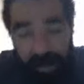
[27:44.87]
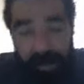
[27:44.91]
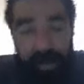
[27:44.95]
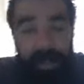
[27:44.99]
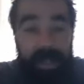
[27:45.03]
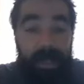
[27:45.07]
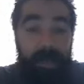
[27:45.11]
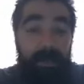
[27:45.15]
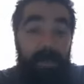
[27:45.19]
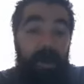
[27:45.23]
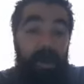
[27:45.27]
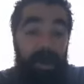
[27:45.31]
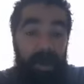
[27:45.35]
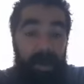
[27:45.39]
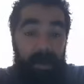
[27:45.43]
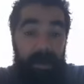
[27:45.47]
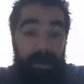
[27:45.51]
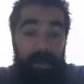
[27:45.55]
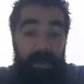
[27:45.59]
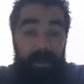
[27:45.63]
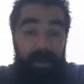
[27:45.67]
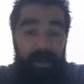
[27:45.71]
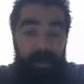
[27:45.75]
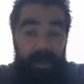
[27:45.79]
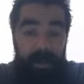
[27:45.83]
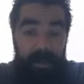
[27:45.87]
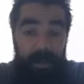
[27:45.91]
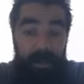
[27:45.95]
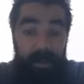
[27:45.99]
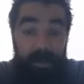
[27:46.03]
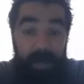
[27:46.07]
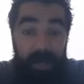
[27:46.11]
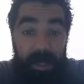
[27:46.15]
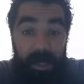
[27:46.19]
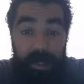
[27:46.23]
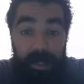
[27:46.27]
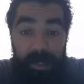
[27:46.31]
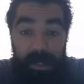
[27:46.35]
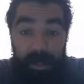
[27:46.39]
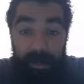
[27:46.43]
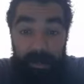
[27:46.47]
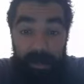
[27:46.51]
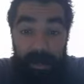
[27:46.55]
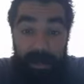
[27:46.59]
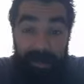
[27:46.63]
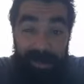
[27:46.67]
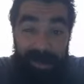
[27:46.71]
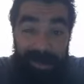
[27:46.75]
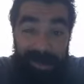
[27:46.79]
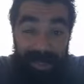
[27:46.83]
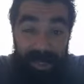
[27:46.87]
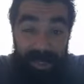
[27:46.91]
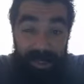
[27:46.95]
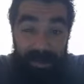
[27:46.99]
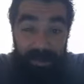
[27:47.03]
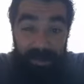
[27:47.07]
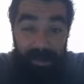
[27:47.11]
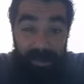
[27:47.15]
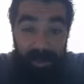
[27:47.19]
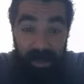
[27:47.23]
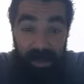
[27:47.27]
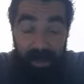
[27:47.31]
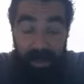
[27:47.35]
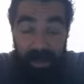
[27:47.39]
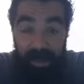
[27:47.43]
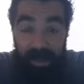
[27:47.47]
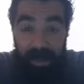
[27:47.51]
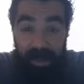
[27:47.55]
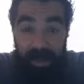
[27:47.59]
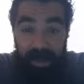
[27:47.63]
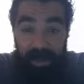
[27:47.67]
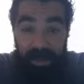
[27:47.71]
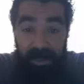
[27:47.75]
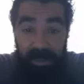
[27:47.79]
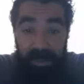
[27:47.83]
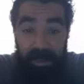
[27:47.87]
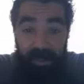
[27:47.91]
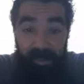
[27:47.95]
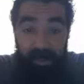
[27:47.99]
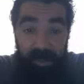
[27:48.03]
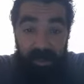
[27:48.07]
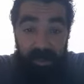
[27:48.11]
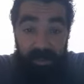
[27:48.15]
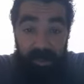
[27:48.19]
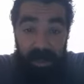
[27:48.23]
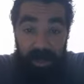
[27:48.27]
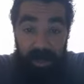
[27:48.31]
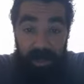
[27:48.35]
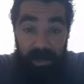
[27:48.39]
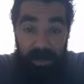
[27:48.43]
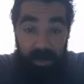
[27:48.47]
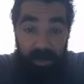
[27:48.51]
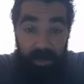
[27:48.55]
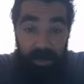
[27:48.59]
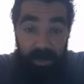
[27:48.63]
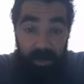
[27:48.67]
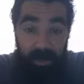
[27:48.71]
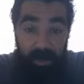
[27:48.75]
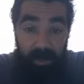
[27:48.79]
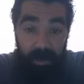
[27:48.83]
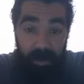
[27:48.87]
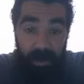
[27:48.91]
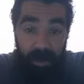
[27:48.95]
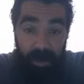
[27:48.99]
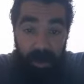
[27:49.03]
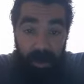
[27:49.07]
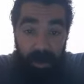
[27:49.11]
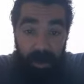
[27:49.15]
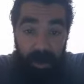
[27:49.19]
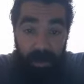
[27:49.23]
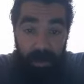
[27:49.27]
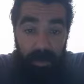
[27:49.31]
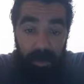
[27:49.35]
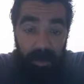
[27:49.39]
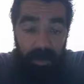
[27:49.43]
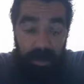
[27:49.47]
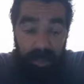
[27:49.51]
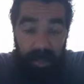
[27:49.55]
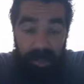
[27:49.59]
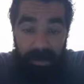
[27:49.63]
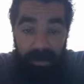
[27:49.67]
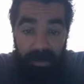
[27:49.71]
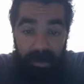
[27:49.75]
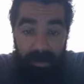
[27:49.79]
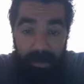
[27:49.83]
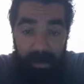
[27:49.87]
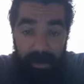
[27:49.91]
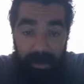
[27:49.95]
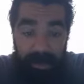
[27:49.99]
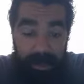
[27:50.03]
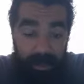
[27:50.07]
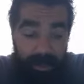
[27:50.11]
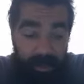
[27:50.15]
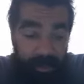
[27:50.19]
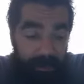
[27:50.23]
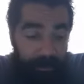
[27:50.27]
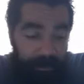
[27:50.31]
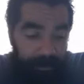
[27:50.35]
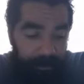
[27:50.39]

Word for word: got 10 more hours of talking about my life, and then I move on to my life's work.